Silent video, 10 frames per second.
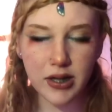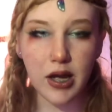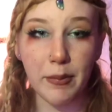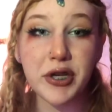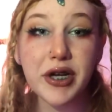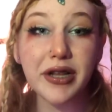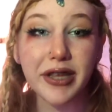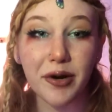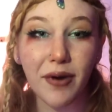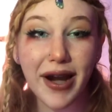I'm a
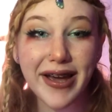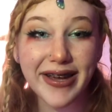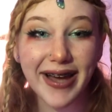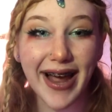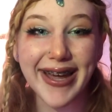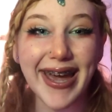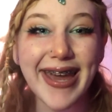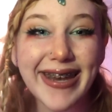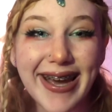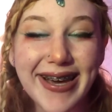cheerleader, right? I
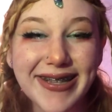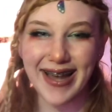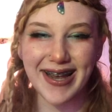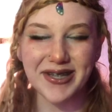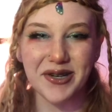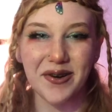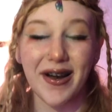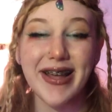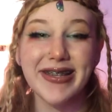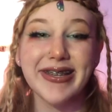can't dance. That's
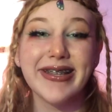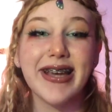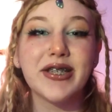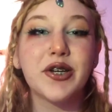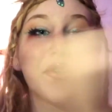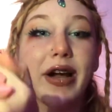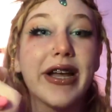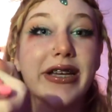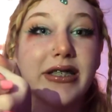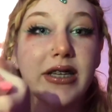crazy, that's
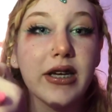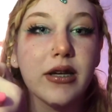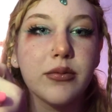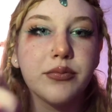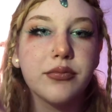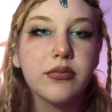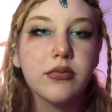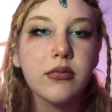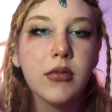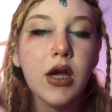crazy.
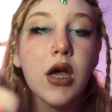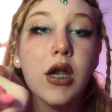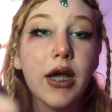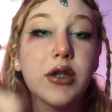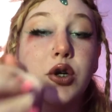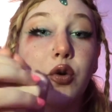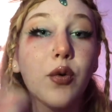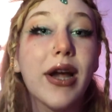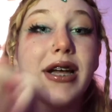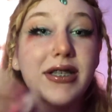That's
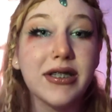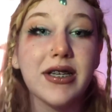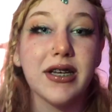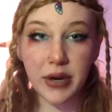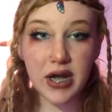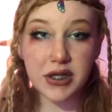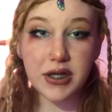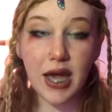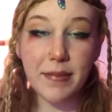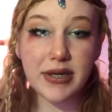crazy. But she
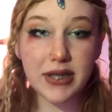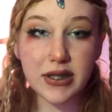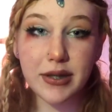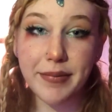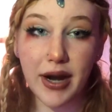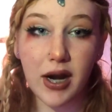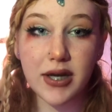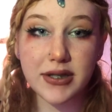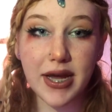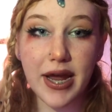gave me 6
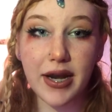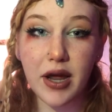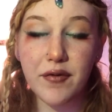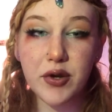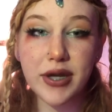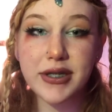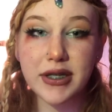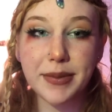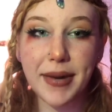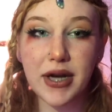demerits, and if you get 6
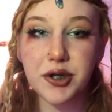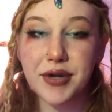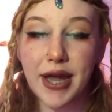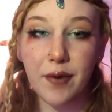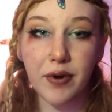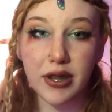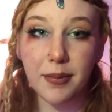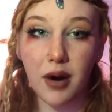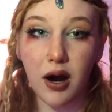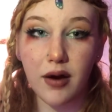demerits, you can't run
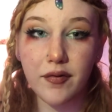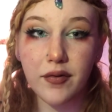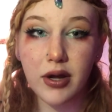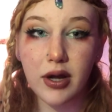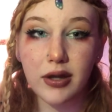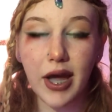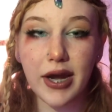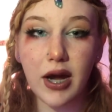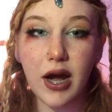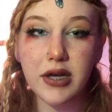them off.
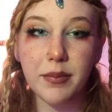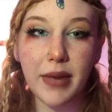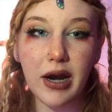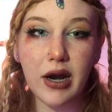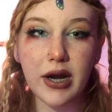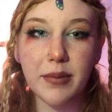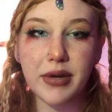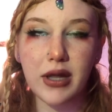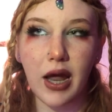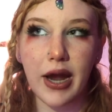Like a demerit could
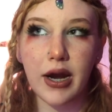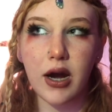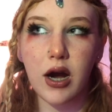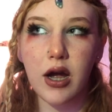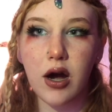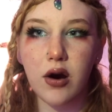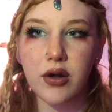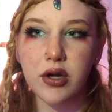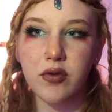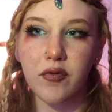be like, oh,
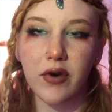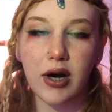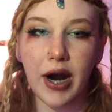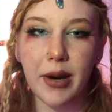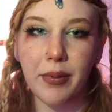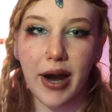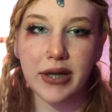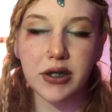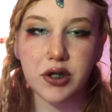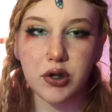you forgot your
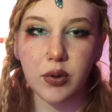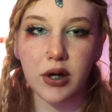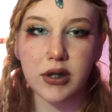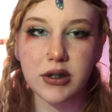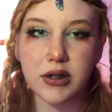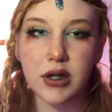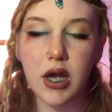practice shorts,